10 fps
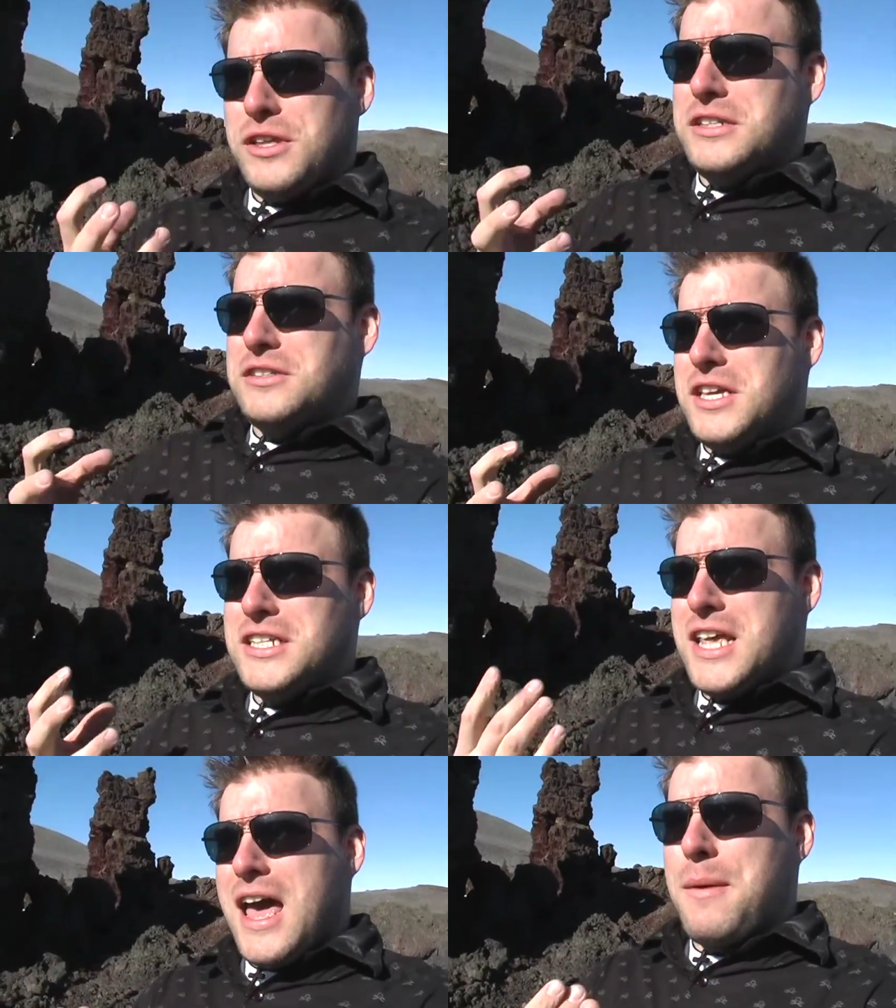these
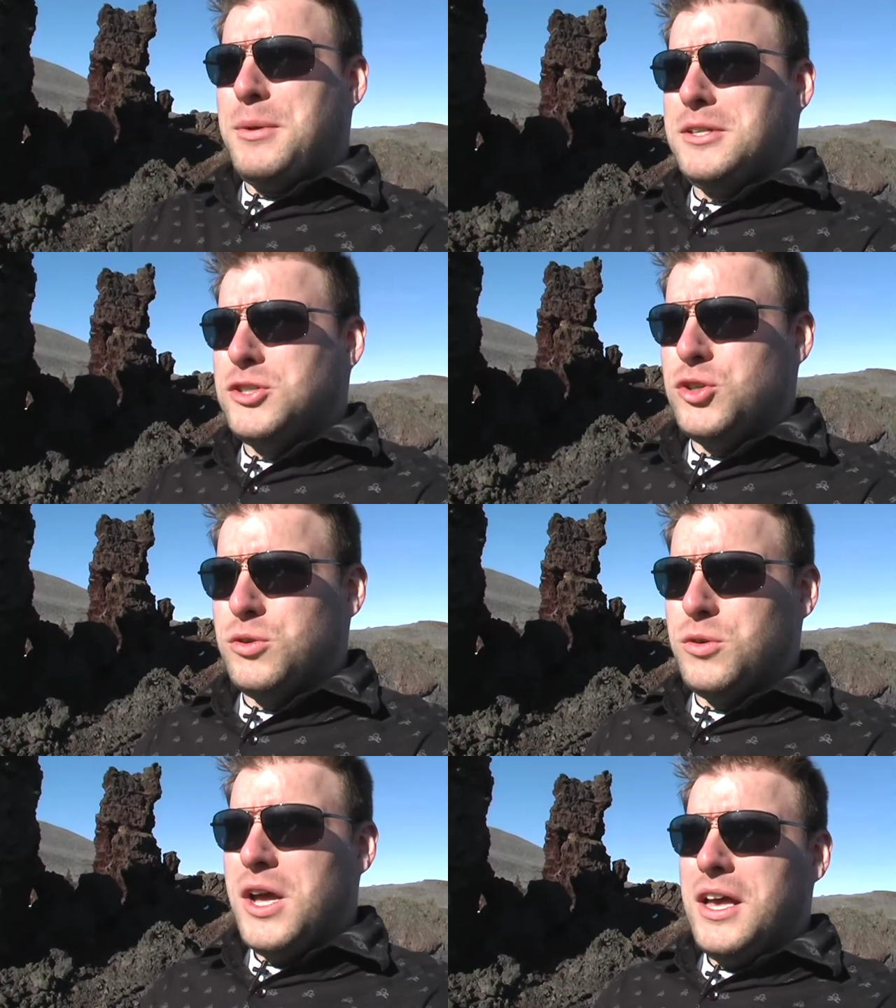things happen
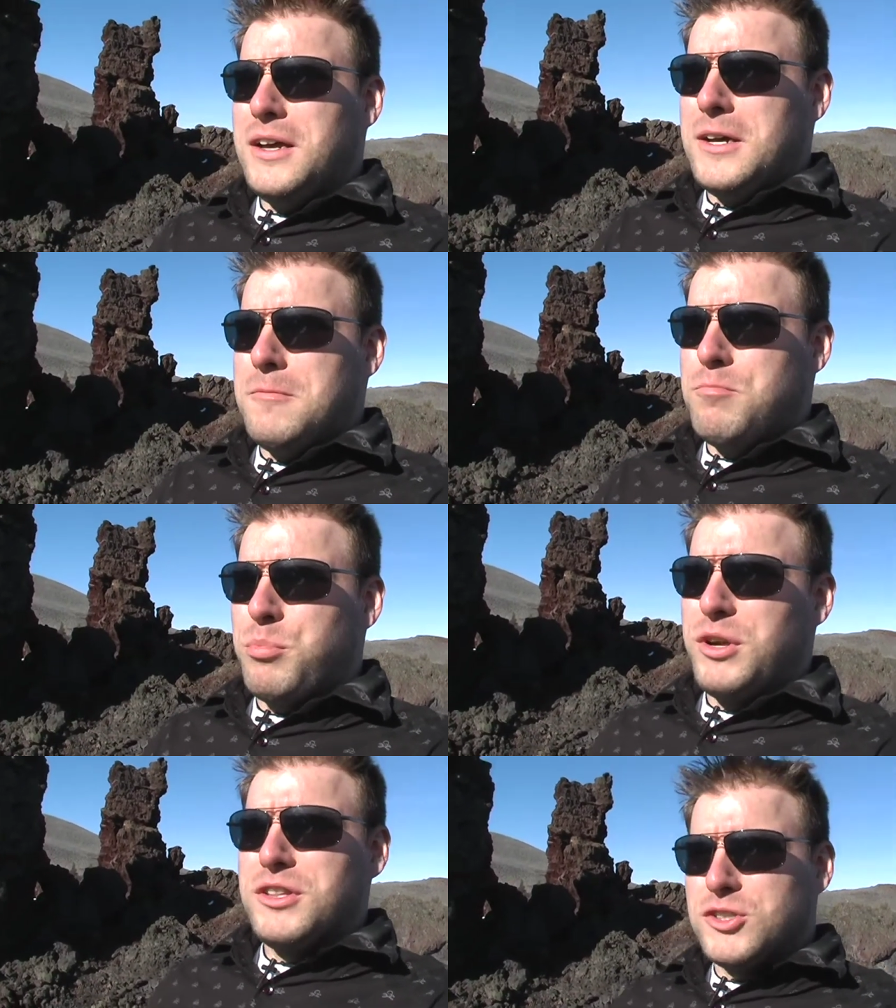to um, bring the